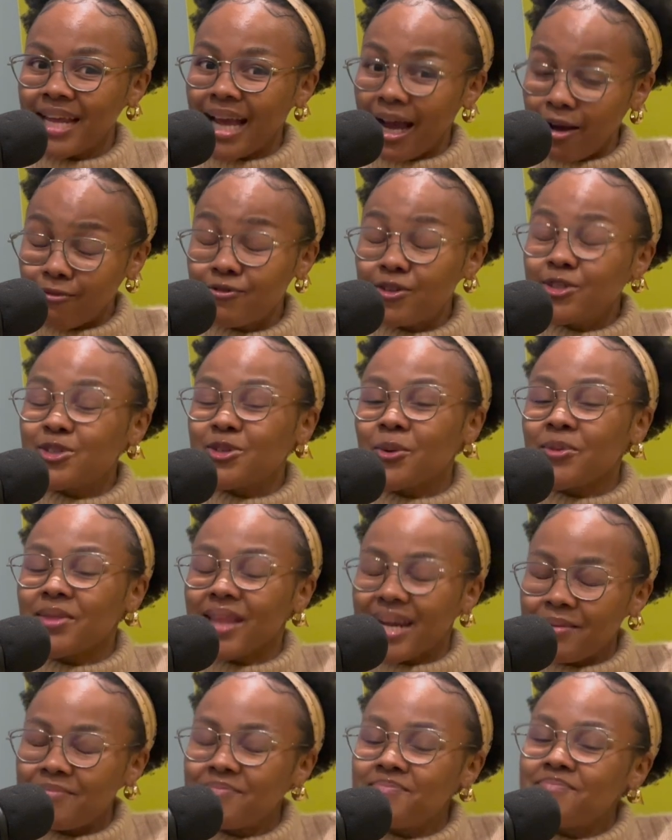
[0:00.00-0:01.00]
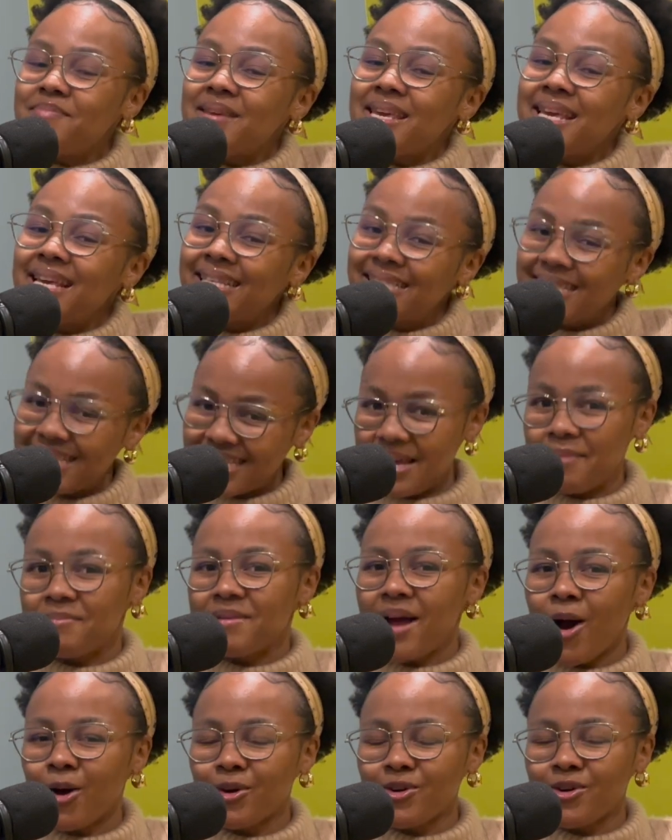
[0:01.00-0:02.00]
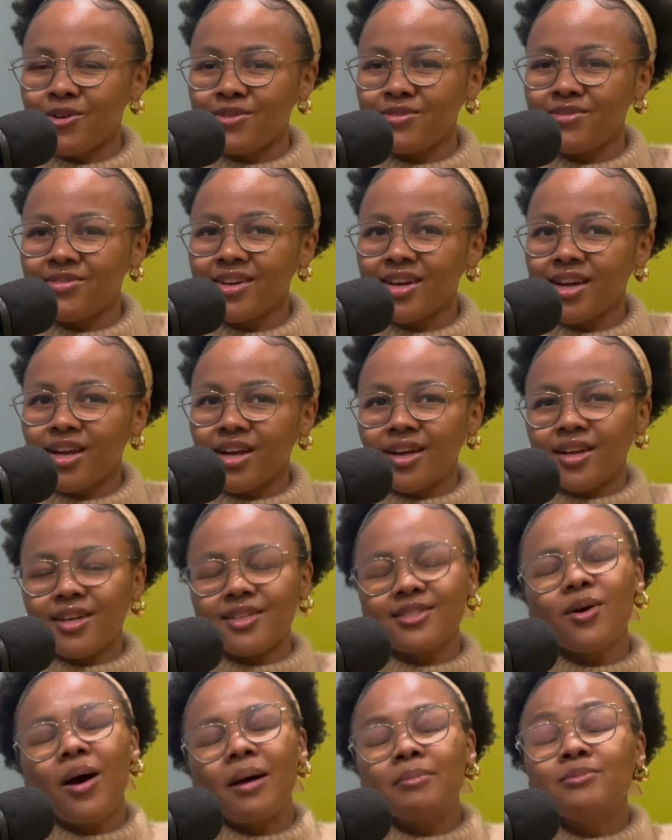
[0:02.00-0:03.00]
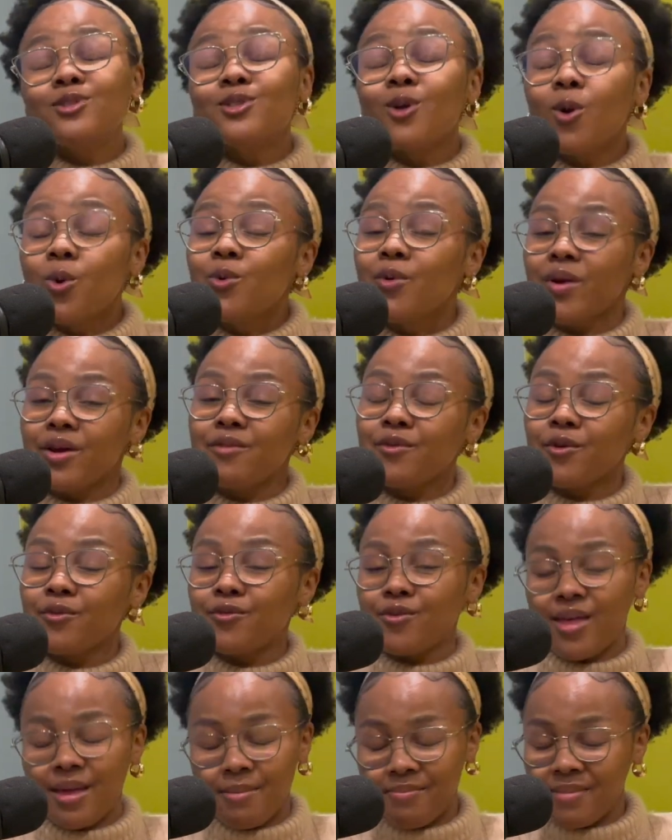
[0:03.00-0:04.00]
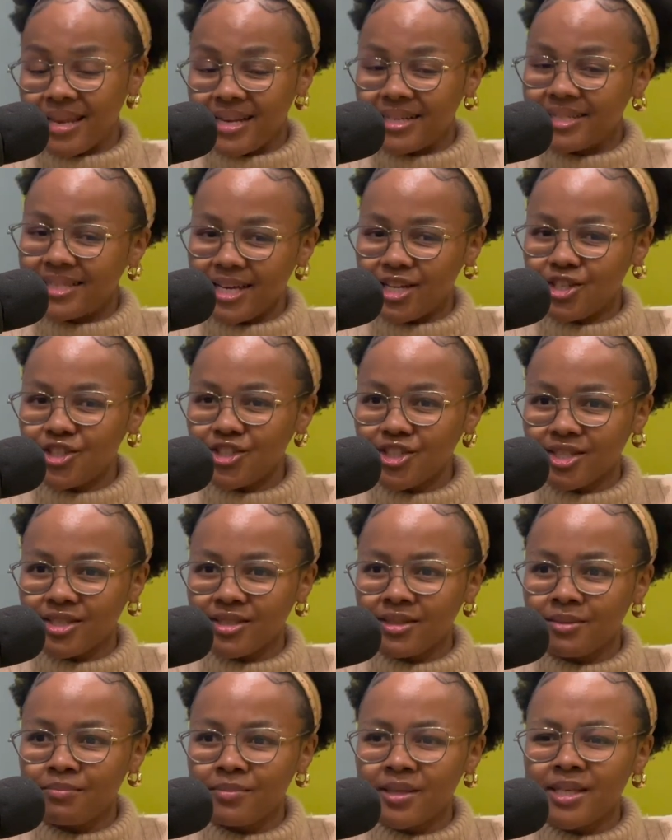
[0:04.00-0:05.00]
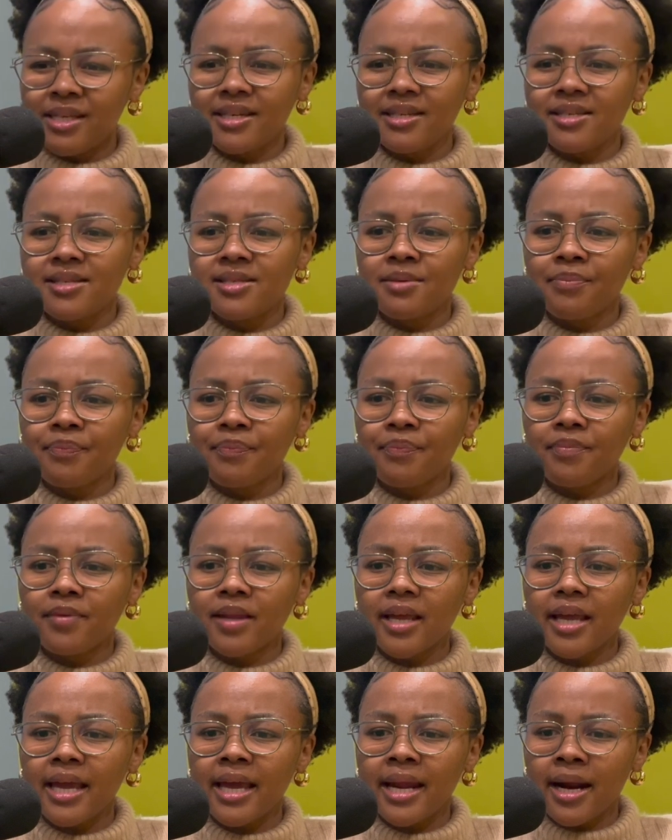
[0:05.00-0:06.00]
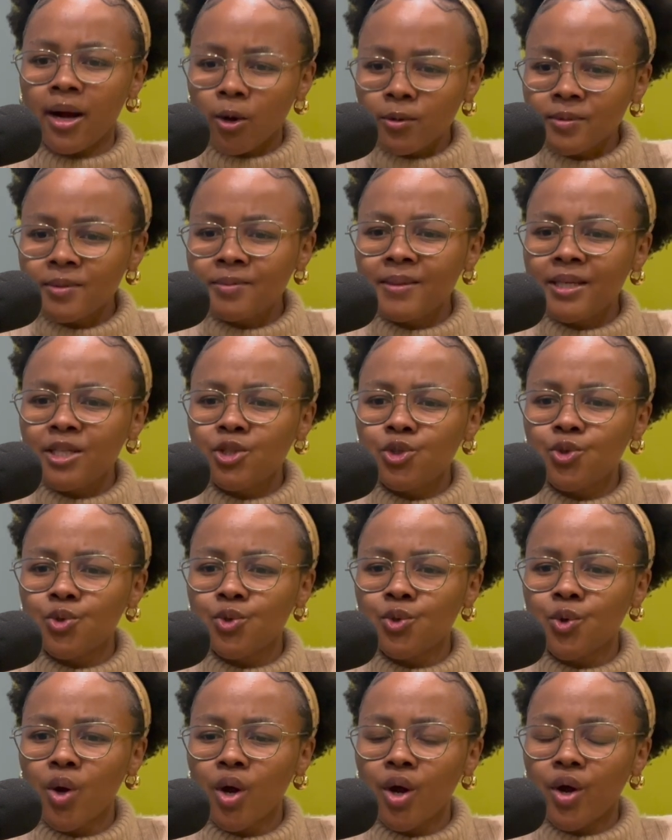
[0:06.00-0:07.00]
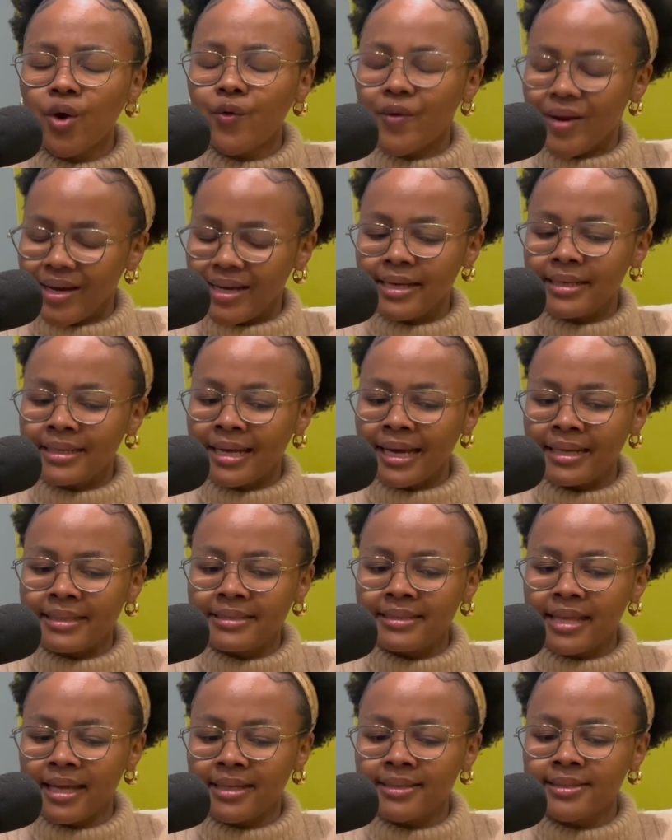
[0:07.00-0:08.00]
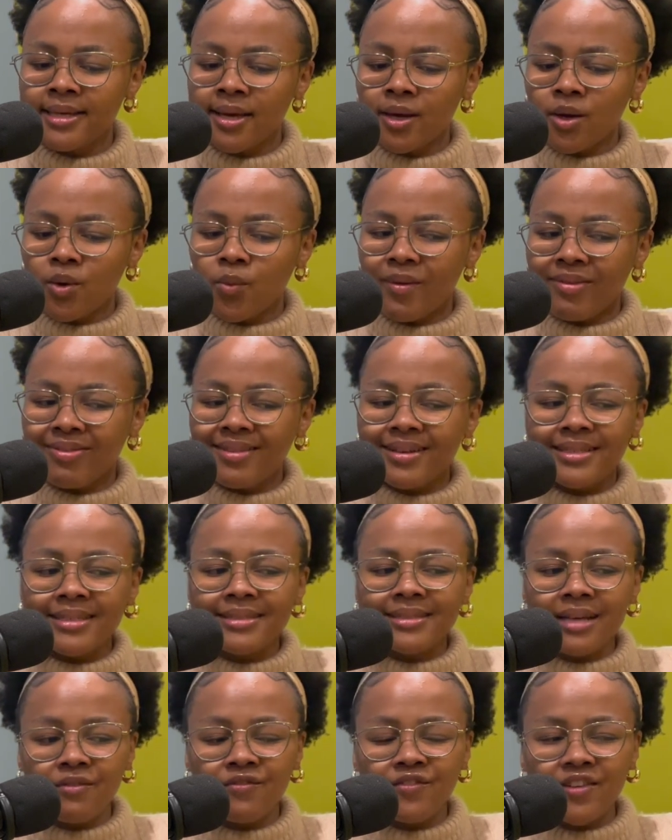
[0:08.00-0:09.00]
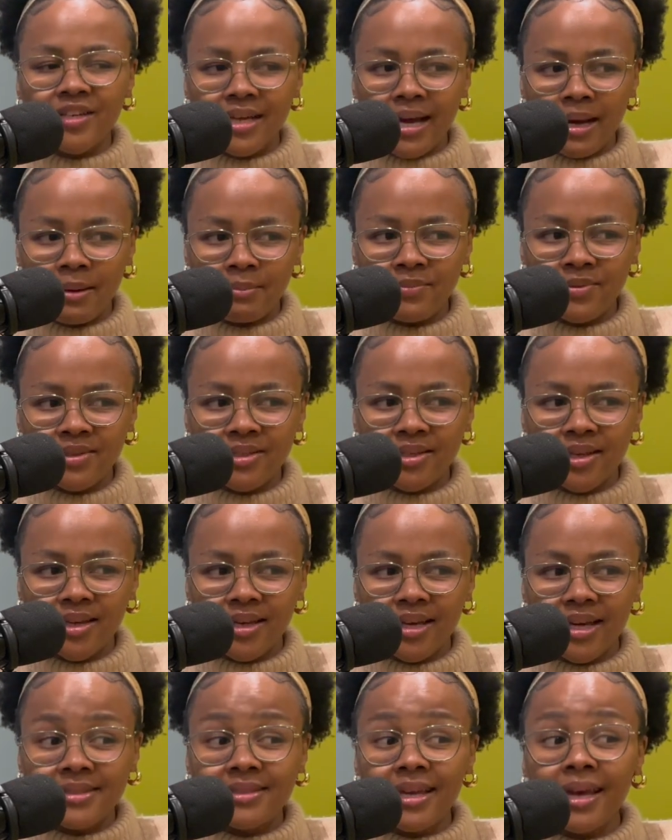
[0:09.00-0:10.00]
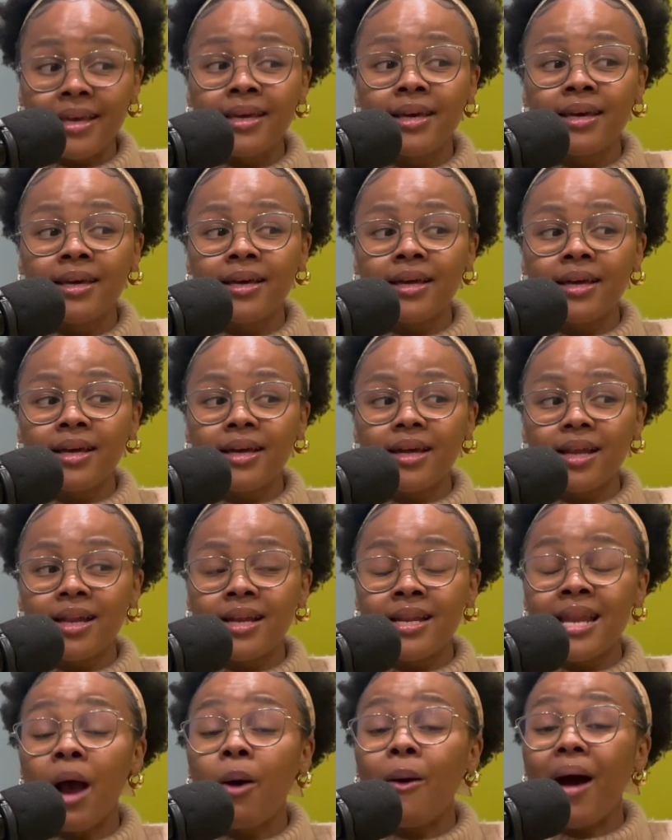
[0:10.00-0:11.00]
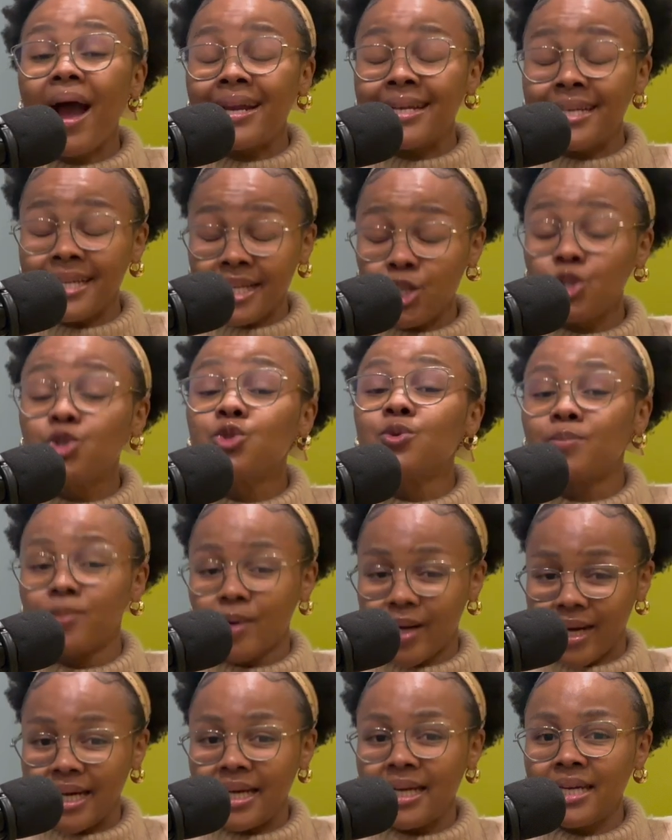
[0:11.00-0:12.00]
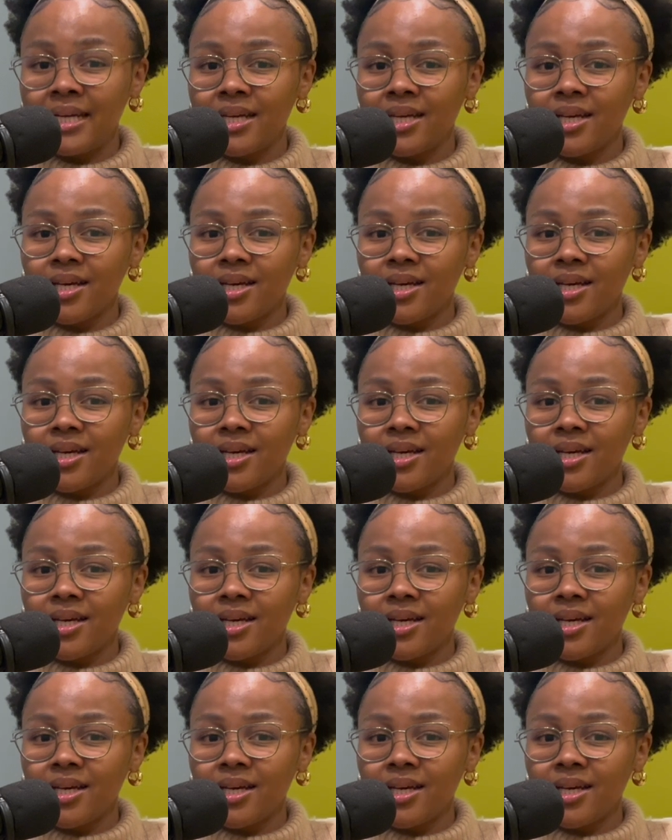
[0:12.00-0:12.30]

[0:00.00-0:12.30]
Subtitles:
comfort zone that I'm being stepped out of. So I'm so grateful for that meditation, because it helps me to recognize that when the discomfort comes, it's like, now I need you, brain.